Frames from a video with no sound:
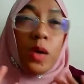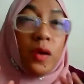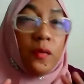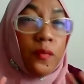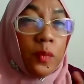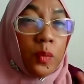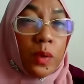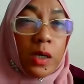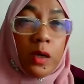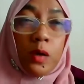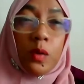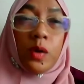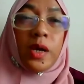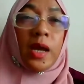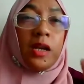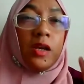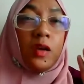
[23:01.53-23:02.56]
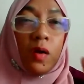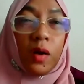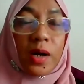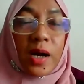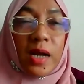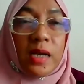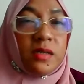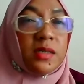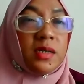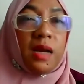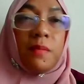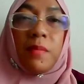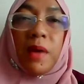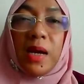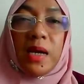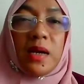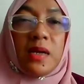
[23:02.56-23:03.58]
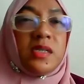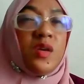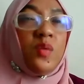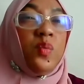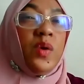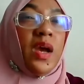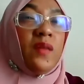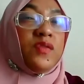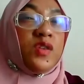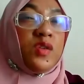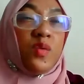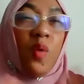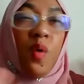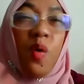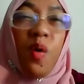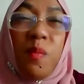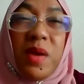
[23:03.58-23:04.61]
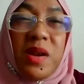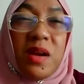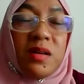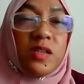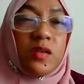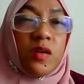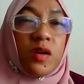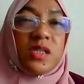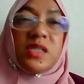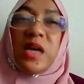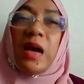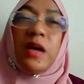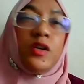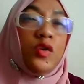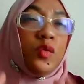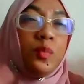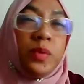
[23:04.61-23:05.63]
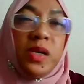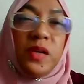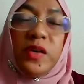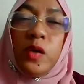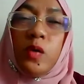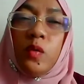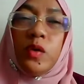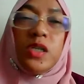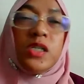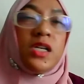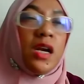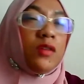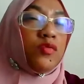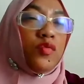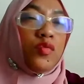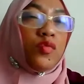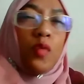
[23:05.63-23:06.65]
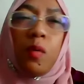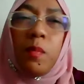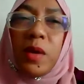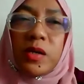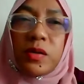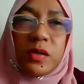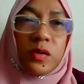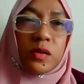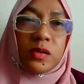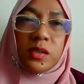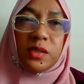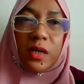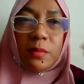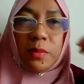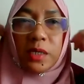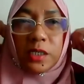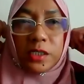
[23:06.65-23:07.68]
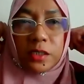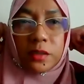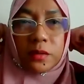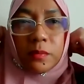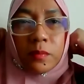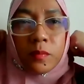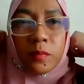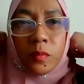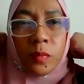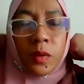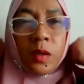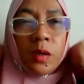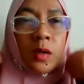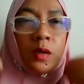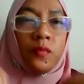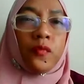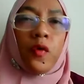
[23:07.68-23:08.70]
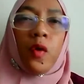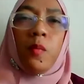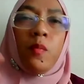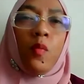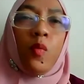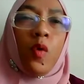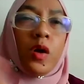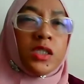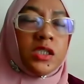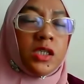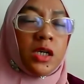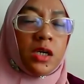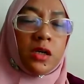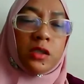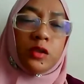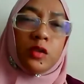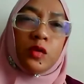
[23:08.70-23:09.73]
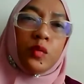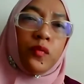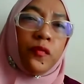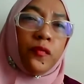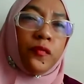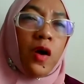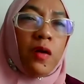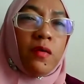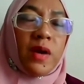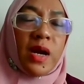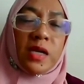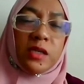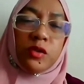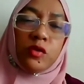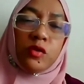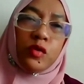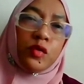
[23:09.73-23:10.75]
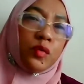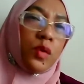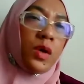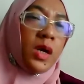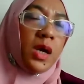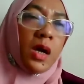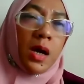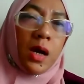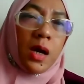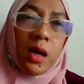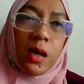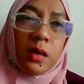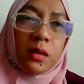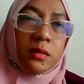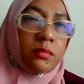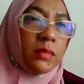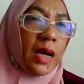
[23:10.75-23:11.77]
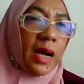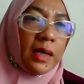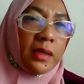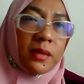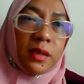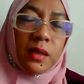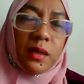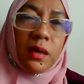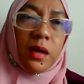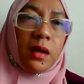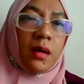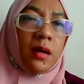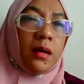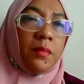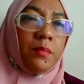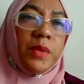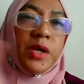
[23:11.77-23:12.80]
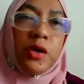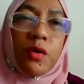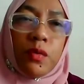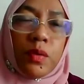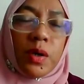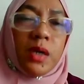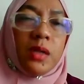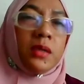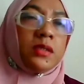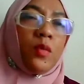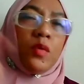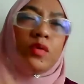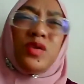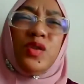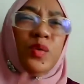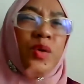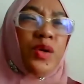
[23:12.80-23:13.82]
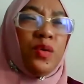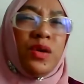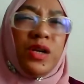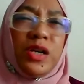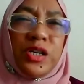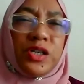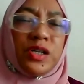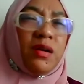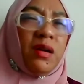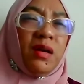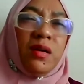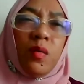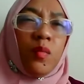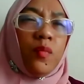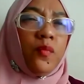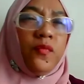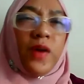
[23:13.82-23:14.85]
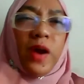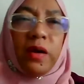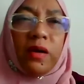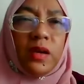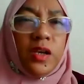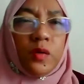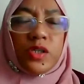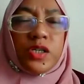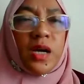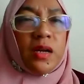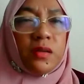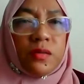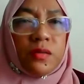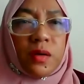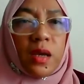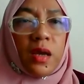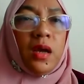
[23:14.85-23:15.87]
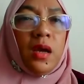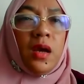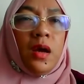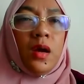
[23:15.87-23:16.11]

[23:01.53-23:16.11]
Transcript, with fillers: if you look at your country and my country, we have so many resources. I do believe Indonesia has so much resources than Malaysia, from water to forest to uh, I think uh, minerals. So you Indonesia, you know, very huge country,